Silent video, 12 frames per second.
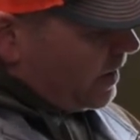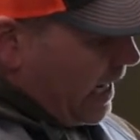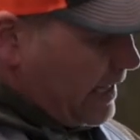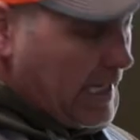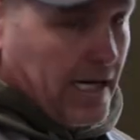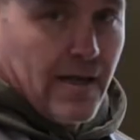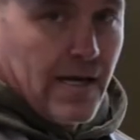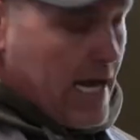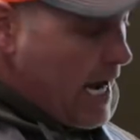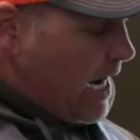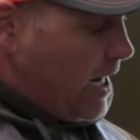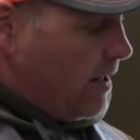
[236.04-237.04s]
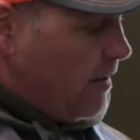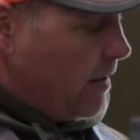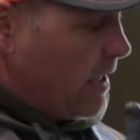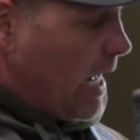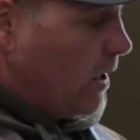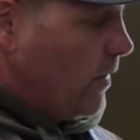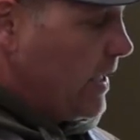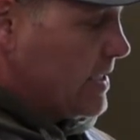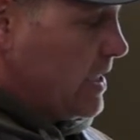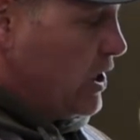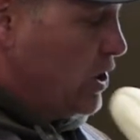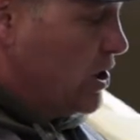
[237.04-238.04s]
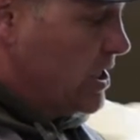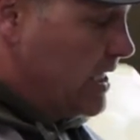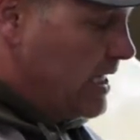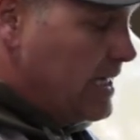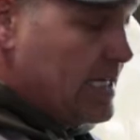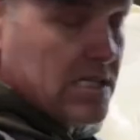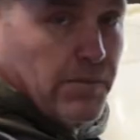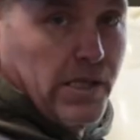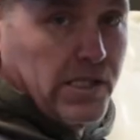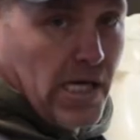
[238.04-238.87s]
at the end of the day, not only is it you just need this much